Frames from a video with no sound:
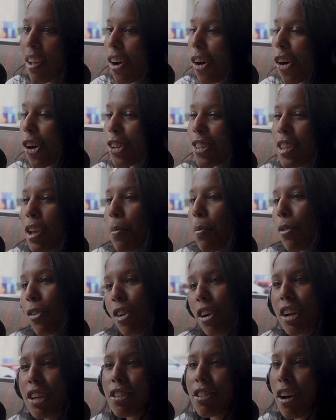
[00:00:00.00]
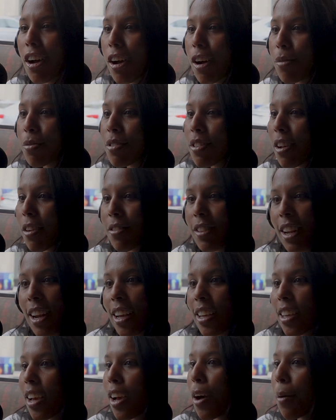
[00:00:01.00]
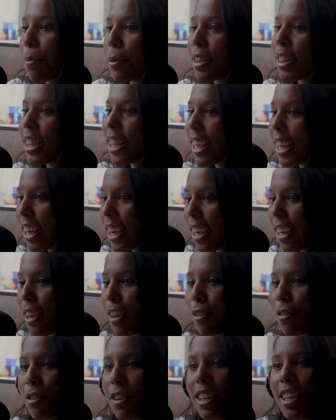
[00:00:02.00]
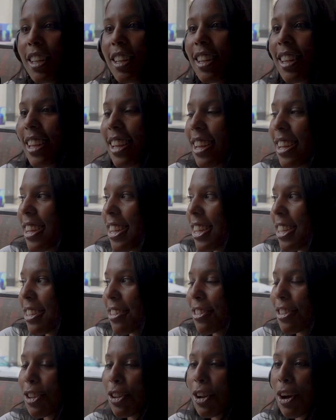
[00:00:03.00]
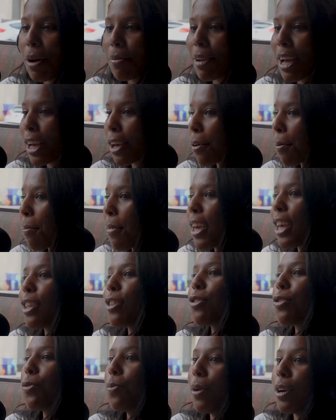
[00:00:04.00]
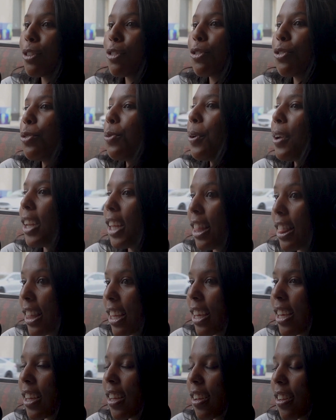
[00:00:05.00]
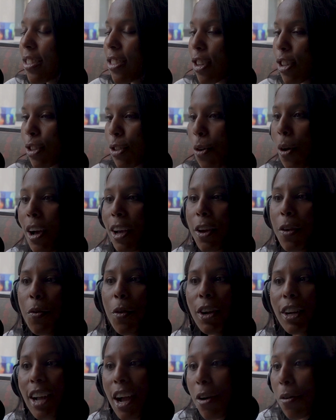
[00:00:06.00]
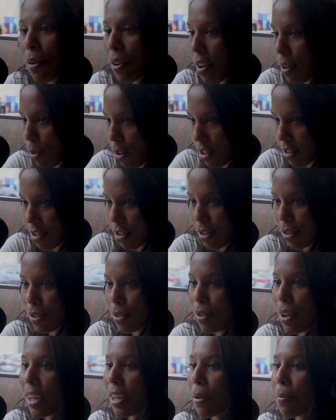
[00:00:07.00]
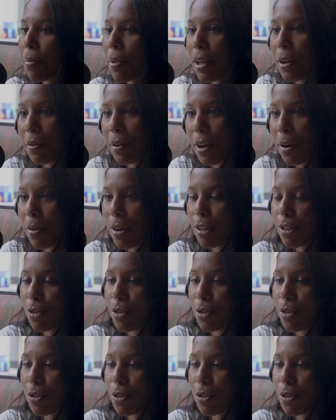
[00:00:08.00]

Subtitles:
all temporary jobs, stuff that I can up and leave, and I'm not committing too much to anything, just so I can work out when I want to, I can play when I want